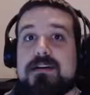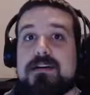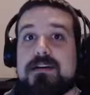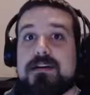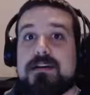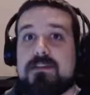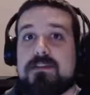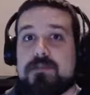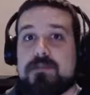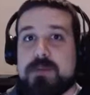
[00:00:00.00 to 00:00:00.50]

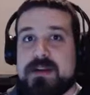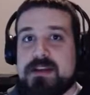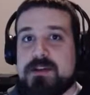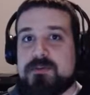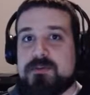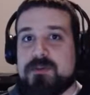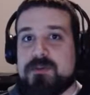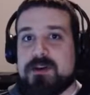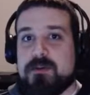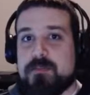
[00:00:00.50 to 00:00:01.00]
Hello everybody
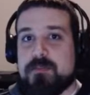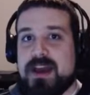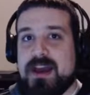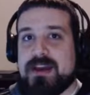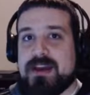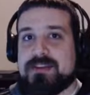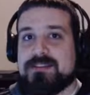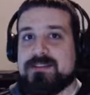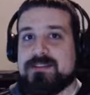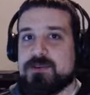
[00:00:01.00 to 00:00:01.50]
and welcome
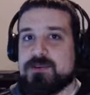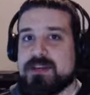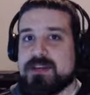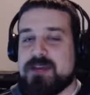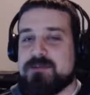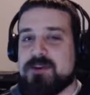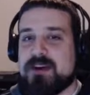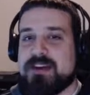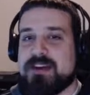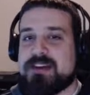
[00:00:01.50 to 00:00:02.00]
back to
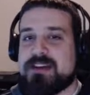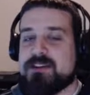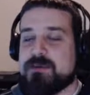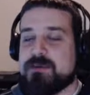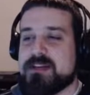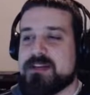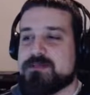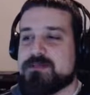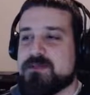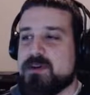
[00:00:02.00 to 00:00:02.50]
Keep Talking
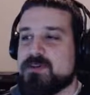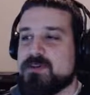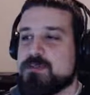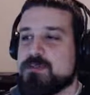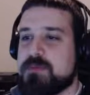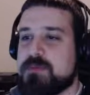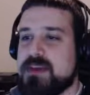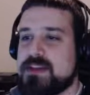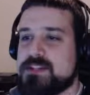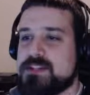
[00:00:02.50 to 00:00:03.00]
Nobody Explodes
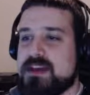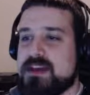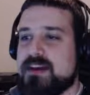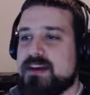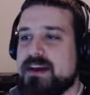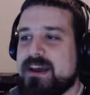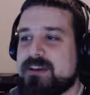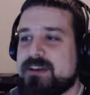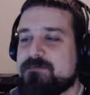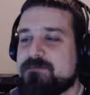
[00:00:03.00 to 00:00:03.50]
with Peach and
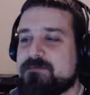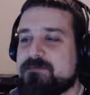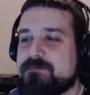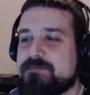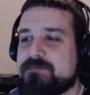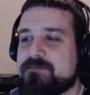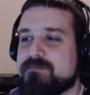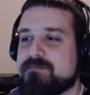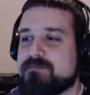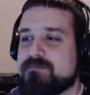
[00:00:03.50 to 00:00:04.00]
I.
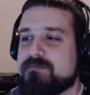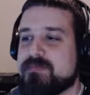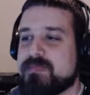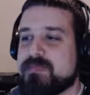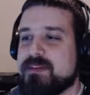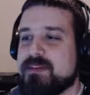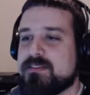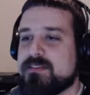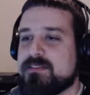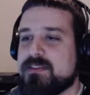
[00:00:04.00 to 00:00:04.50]

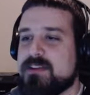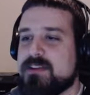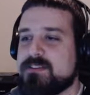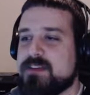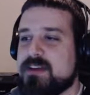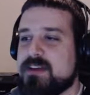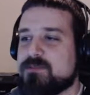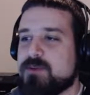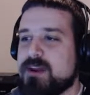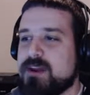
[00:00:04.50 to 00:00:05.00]
Let's
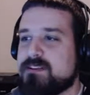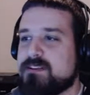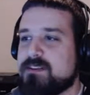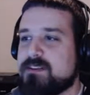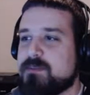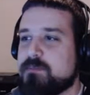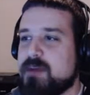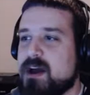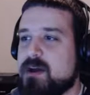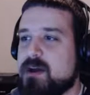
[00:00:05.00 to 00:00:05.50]
get right to the
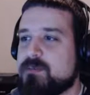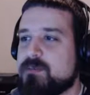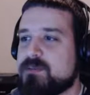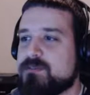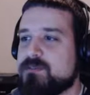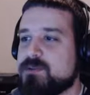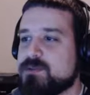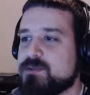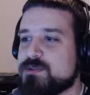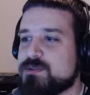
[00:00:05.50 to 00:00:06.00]
bomb
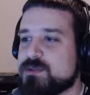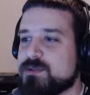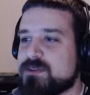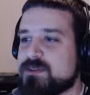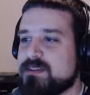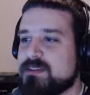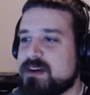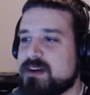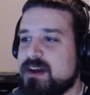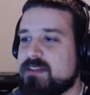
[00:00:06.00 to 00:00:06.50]
defusal,
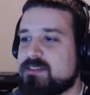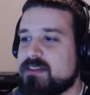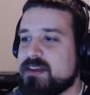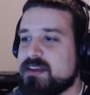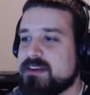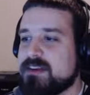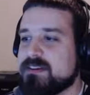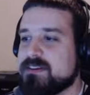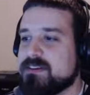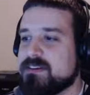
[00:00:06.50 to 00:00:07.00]
I
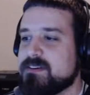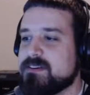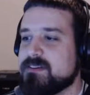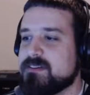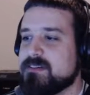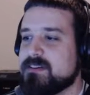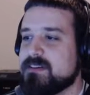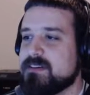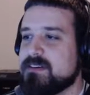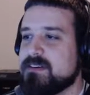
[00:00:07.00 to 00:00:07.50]
think.
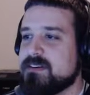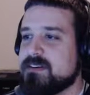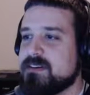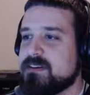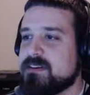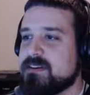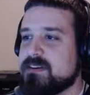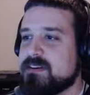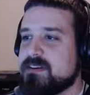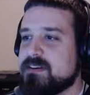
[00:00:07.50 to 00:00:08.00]

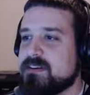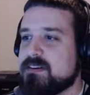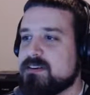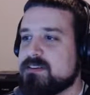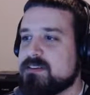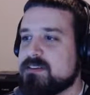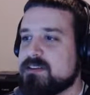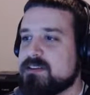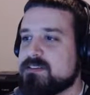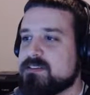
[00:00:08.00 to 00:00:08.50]

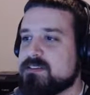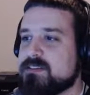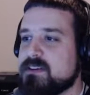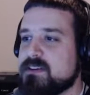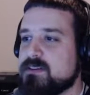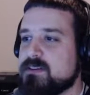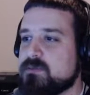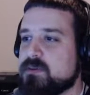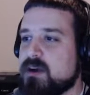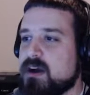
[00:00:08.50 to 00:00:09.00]
Let's
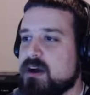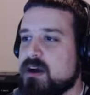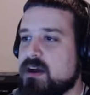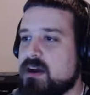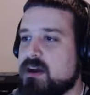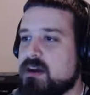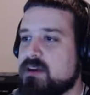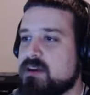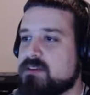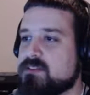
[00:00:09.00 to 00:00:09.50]
see,
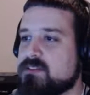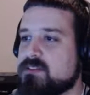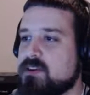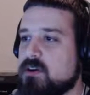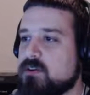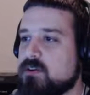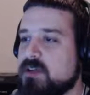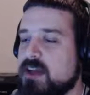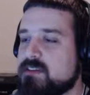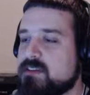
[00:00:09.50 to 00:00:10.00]
uh, so
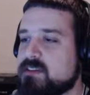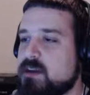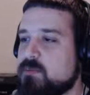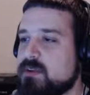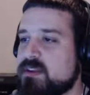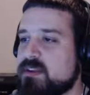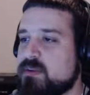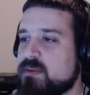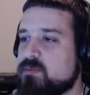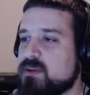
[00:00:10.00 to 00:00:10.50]
last time we
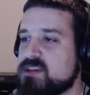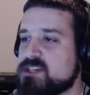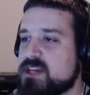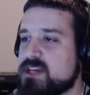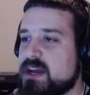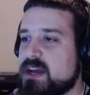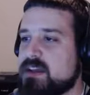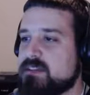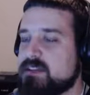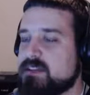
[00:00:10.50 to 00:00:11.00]
did one
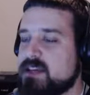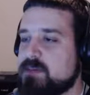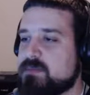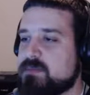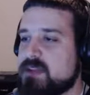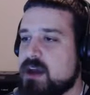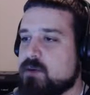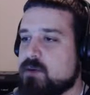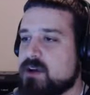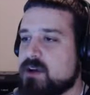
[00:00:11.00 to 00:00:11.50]
giant leap,
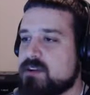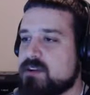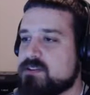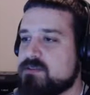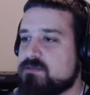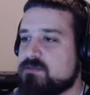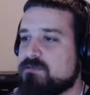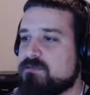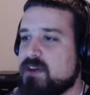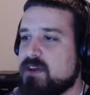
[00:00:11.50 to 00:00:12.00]
now we're on to
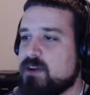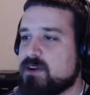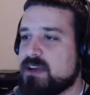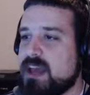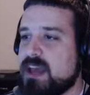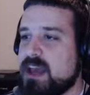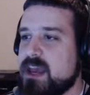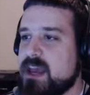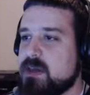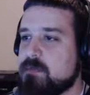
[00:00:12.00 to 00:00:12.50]
fair
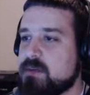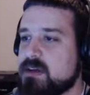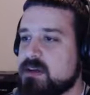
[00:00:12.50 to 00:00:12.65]
game.